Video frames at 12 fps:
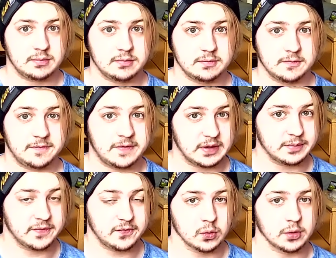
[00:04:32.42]
Philip
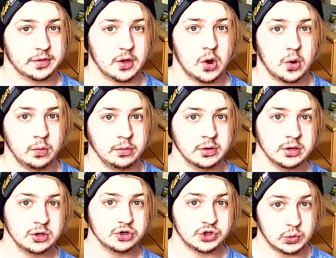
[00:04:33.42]
IV owed
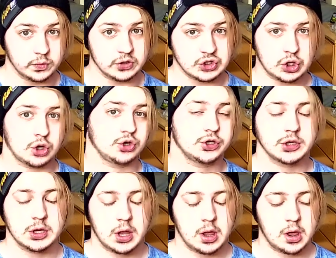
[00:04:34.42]
to the church
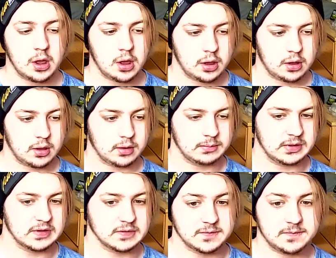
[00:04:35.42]

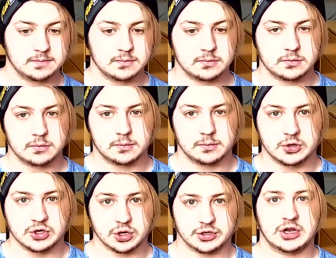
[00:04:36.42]
because the
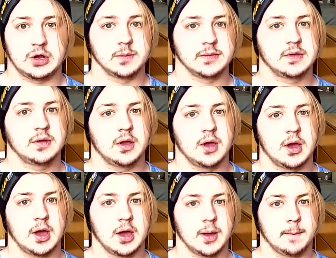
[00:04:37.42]
church helped.
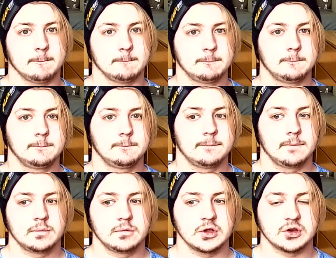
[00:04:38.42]
Um,
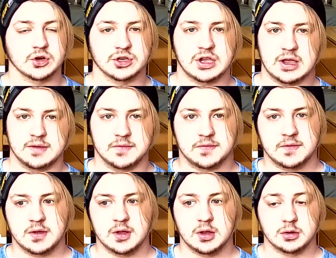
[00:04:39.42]
the church gave
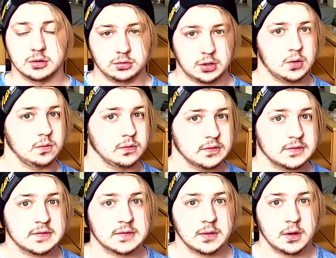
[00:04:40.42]

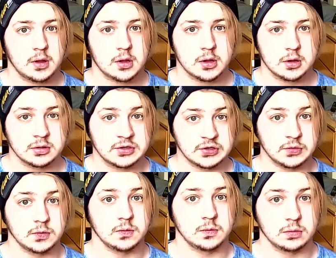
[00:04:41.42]
loans
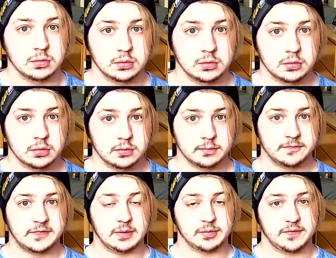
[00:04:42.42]
to
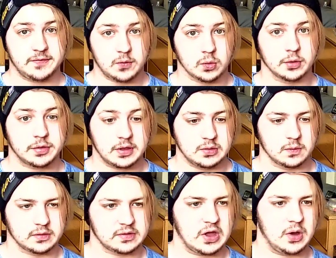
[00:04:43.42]
Philip IV in order
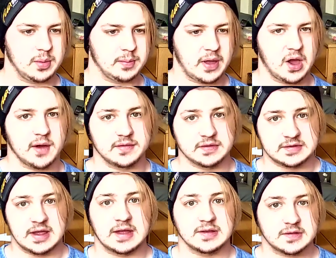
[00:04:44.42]
to help him pay off his
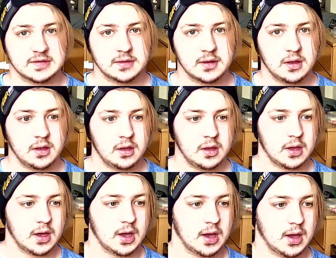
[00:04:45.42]
debts
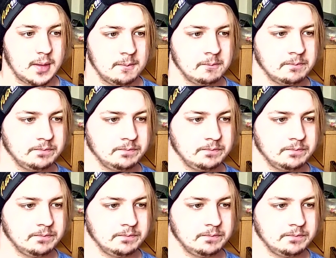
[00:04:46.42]
um,